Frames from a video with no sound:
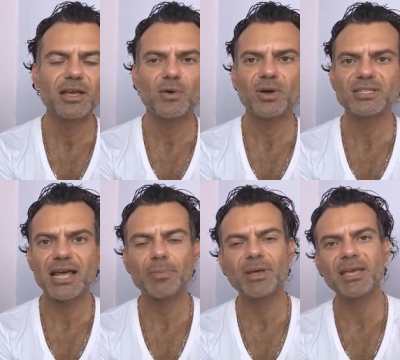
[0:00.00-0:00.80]
we're
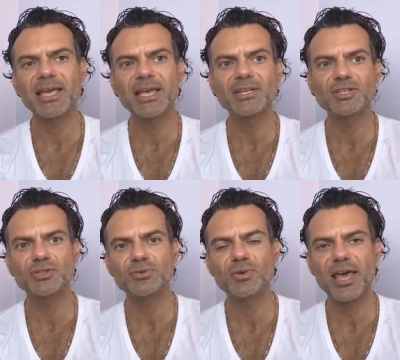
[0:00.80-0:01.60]
tapping
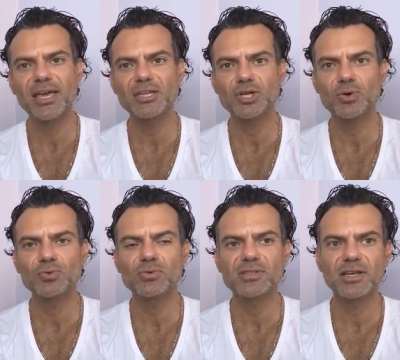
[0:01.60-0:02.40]
into
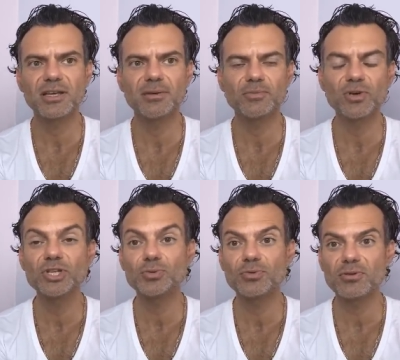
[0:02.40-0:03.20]
age-old um,
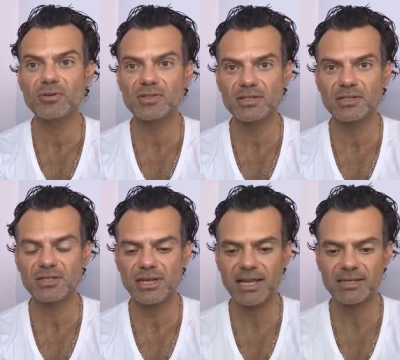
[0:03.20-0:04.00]
rituals
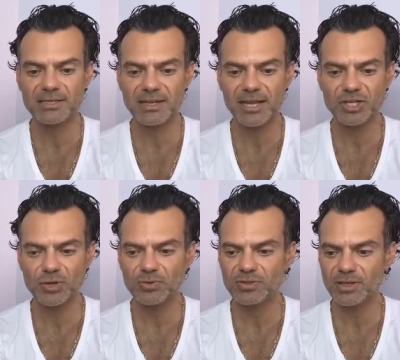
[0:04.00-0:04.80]
and and
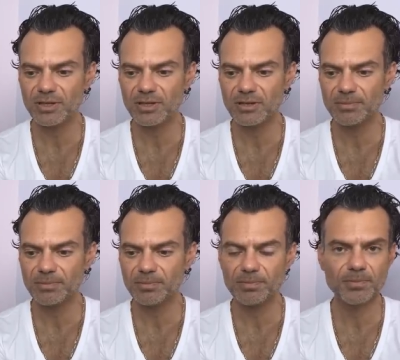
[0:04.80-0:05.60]
age-old uh,
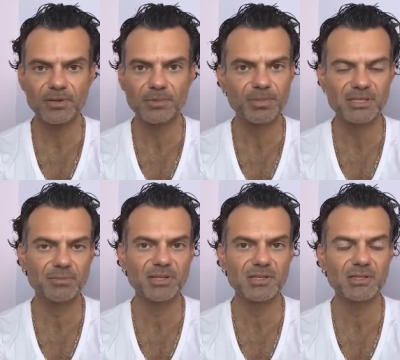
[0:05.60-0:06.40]
bits
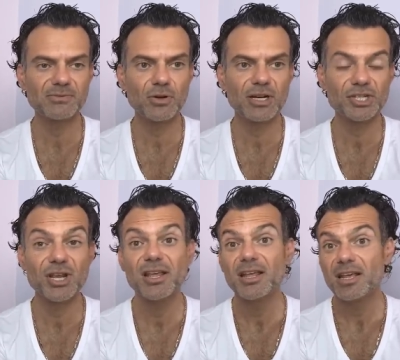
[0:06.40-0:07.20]
and pieces of knowledge.
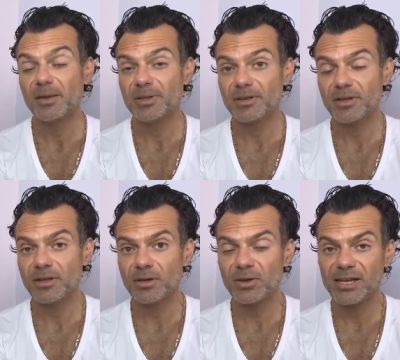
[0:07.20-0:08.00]
I mean,
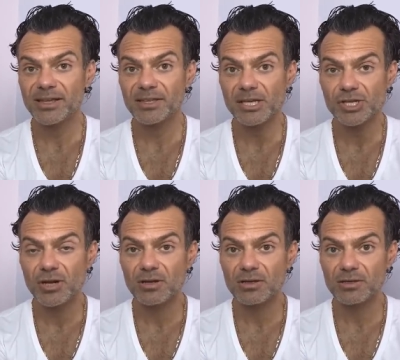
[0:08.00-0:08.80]
uh, Aurélien
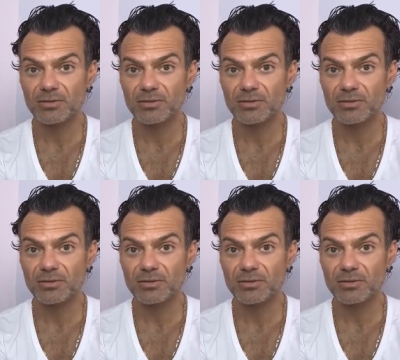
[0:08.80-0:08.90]
Guichard